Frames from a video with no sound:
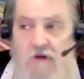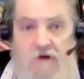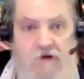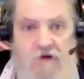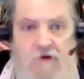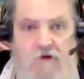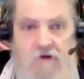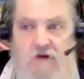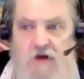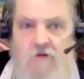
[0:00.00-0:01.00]

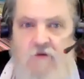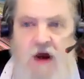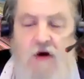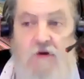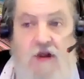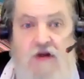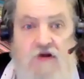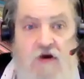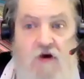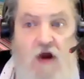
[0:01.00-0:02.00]
you'll say, wow. When they
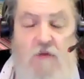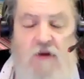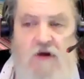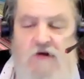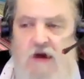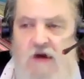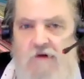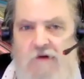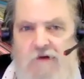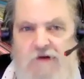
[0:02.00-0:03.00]
describe it, they'll
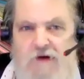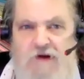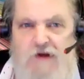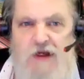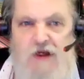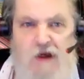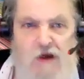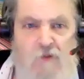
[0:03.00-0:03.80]
say, seriously?